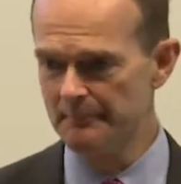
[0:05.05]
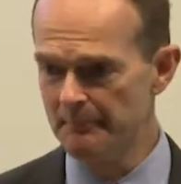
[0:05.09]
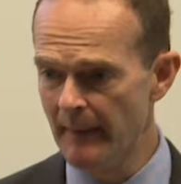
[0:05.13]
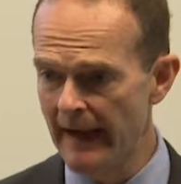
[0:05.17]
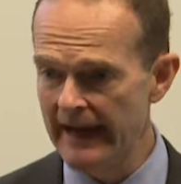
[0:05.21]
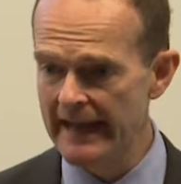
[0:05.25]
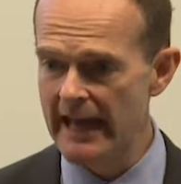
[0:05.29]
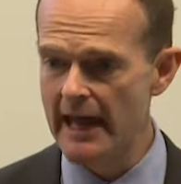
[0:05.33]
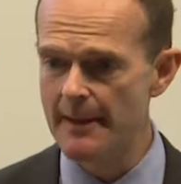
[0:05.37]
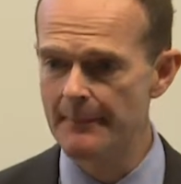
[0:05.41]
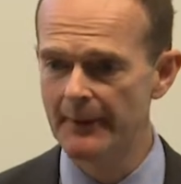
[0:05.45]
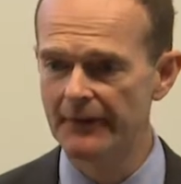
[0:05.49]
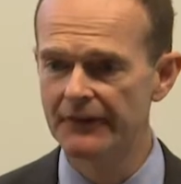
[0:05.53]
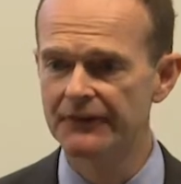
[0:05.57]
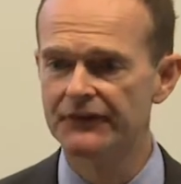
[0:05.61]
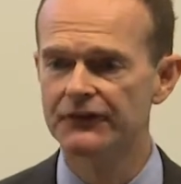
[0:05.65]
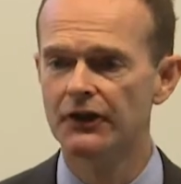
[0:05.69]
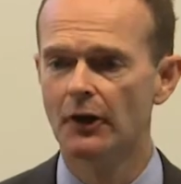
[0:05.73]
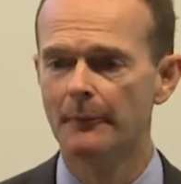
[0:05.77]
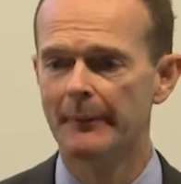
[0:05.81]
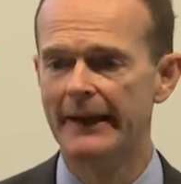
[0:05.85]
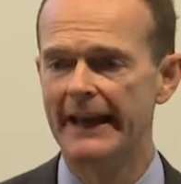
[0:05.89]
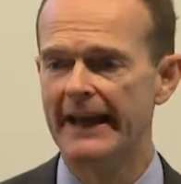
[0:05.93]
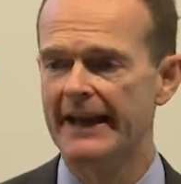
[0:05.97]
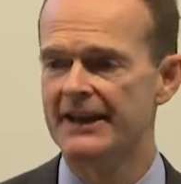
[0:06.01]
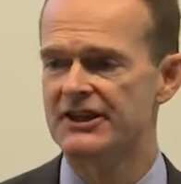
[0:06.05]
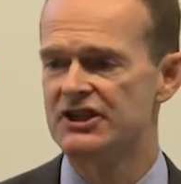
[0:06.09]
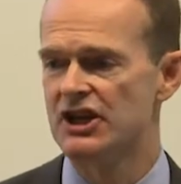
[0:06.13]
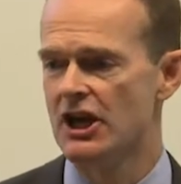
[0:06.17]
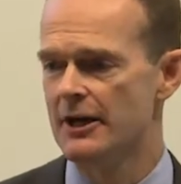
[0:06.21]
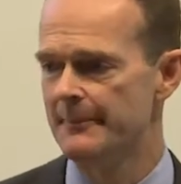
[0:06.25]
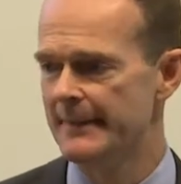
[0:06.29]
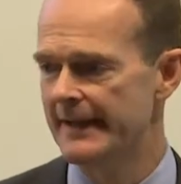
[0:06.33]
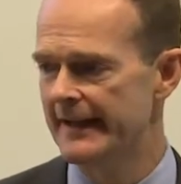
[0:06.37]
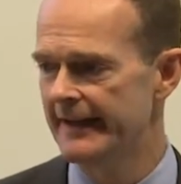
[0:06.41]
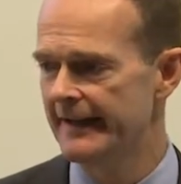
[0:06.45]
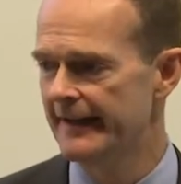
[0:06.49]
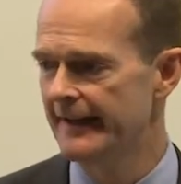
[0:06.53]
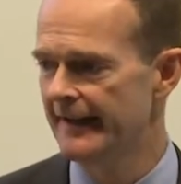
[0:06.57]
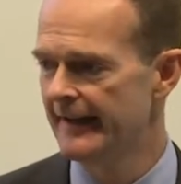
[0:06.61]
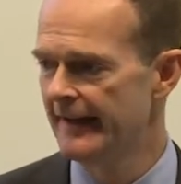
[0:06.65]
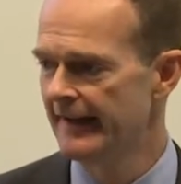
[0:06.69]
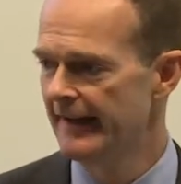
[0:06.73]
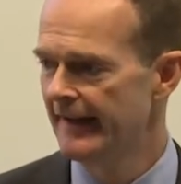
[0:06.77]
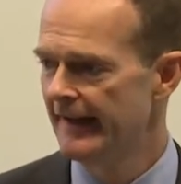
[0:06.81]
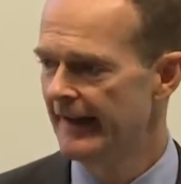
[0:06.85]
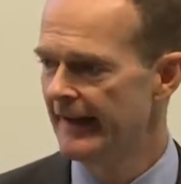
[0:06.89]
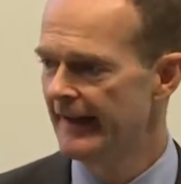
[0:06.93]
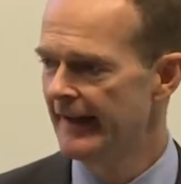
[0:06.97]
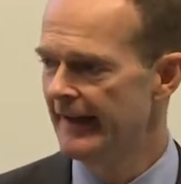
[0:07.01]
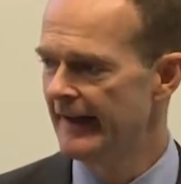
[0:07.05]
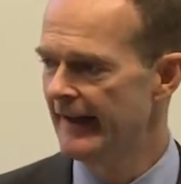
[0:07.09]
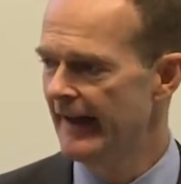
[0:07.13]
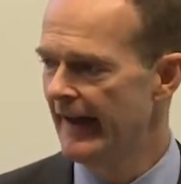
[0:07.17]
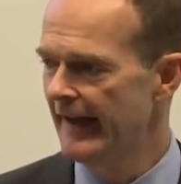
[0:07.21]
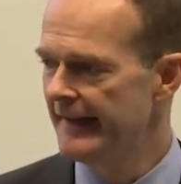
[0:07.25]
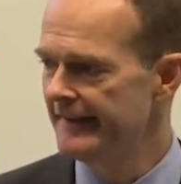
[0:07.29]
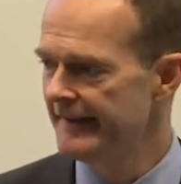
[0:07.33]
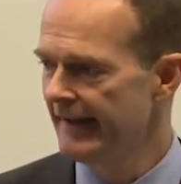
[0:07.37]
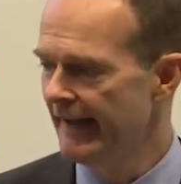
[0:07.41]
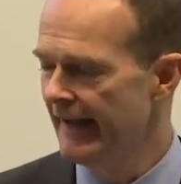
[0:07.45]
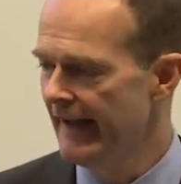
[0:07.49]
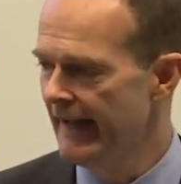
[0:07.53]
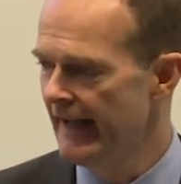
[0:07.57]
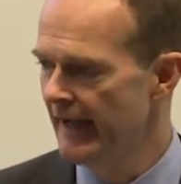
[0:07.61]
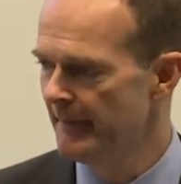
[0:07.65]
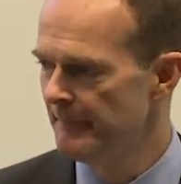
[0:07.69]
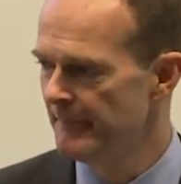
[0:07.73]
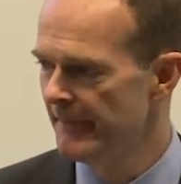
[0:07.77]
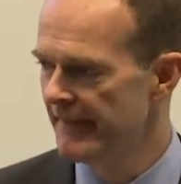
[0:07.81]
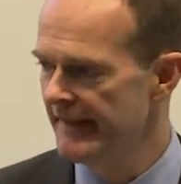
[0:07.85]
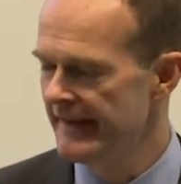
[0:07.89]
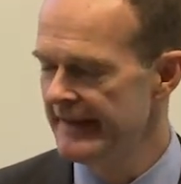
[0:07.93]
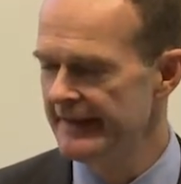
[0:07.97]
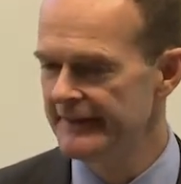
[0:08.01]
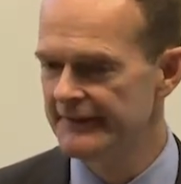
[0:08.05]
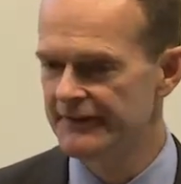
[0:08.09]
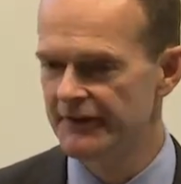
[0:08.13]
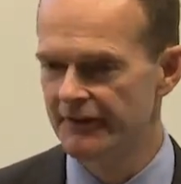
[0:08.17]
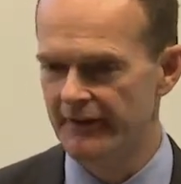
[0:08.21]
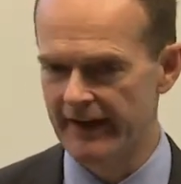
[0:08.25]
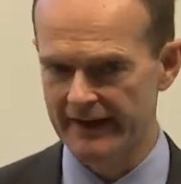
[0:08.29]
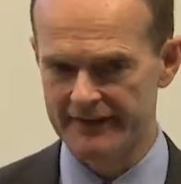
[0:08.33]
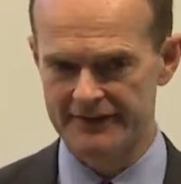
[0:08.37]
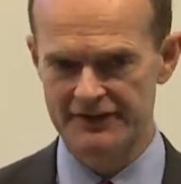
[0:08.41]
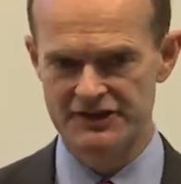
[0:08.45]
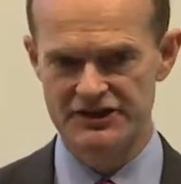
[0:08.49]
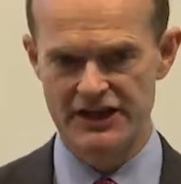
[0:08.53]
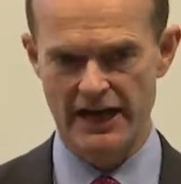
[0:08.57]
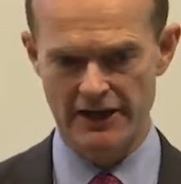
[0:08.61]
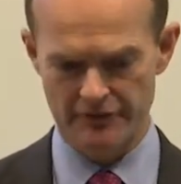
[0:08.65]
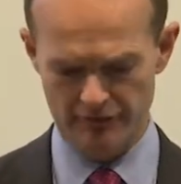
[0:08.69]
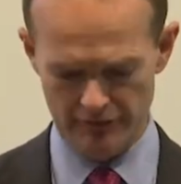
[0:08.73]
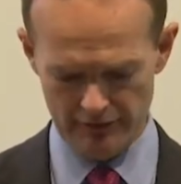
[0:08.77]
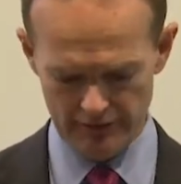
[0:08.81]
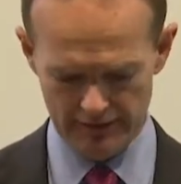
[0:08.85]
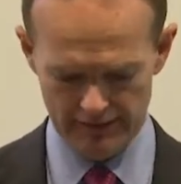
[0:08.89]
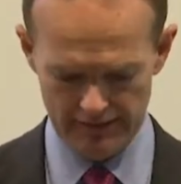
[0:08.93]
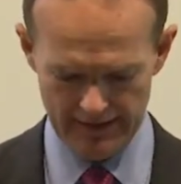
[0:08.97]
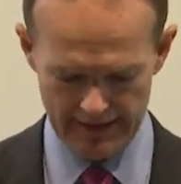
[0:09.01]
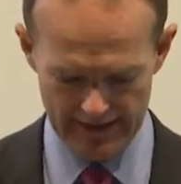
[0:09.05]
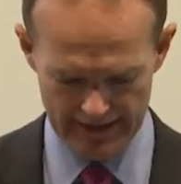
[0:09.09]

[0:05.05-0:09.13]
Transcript: My name is Dominic Jermey, and I am the Director General,